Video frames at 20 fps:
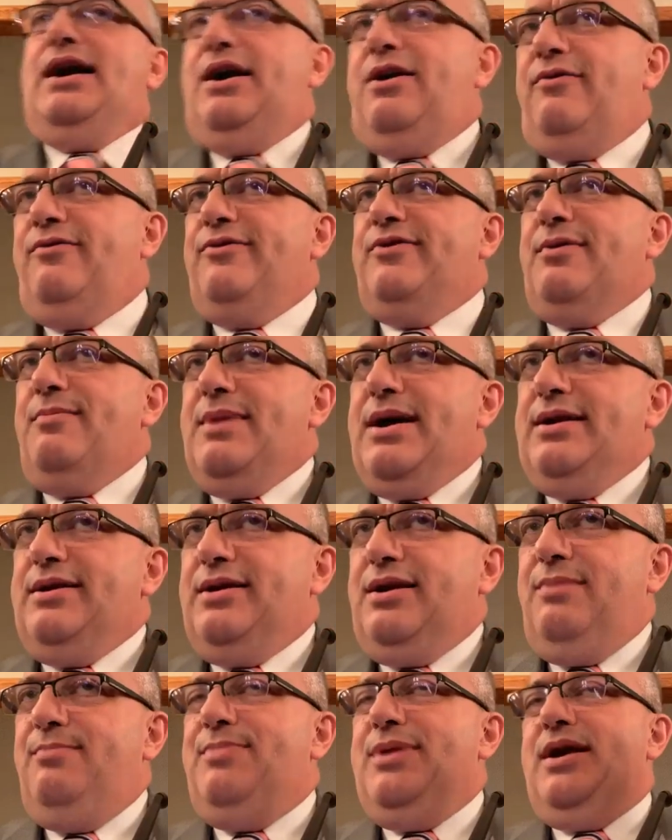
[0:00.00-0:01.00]
then call for
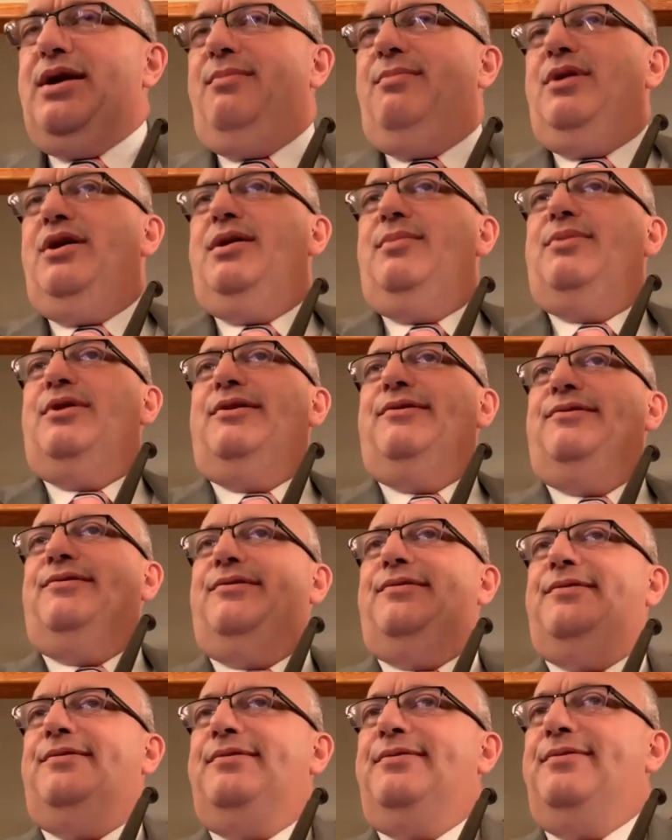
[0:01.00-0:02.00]
somebody to come pick them up
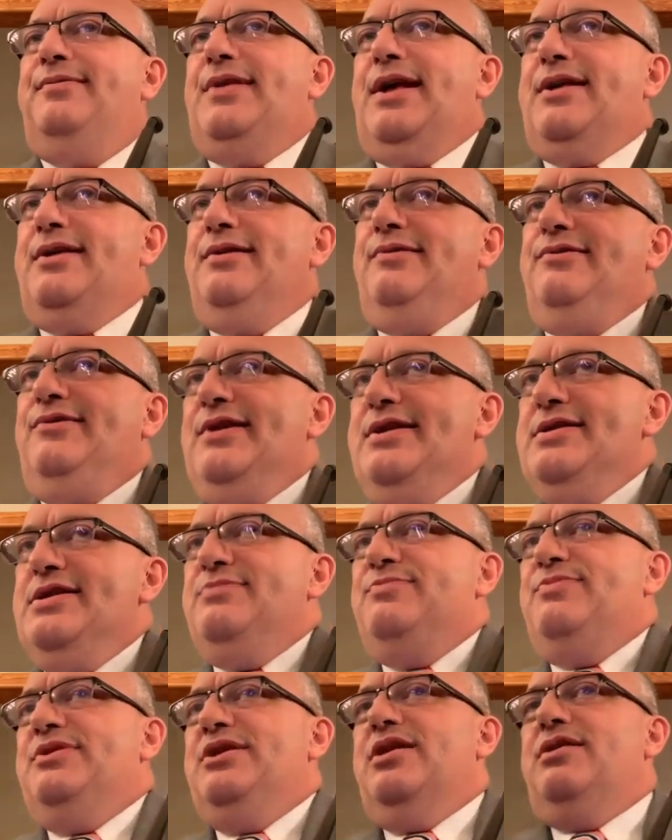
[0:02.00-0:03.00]
because they couldn't see
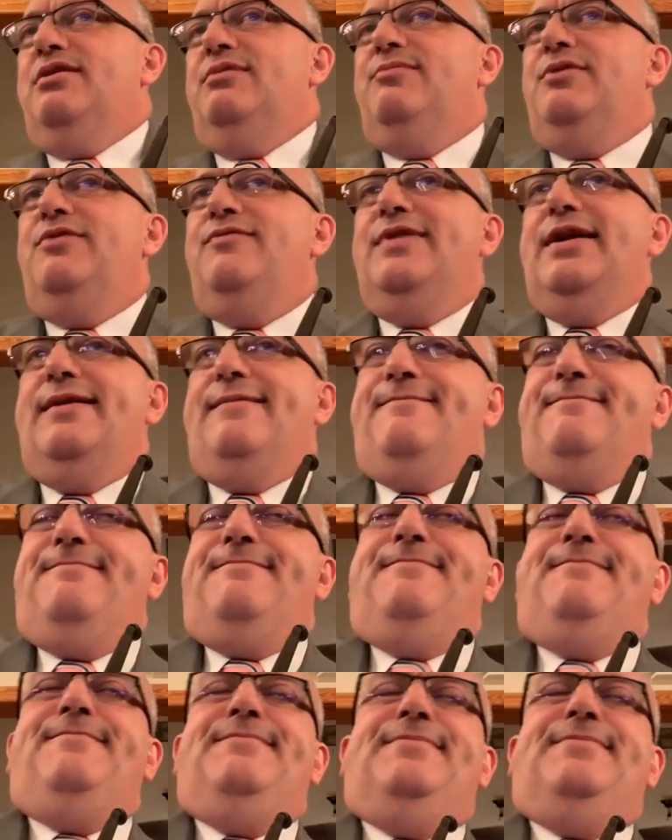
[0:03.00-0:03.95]
this particular movie.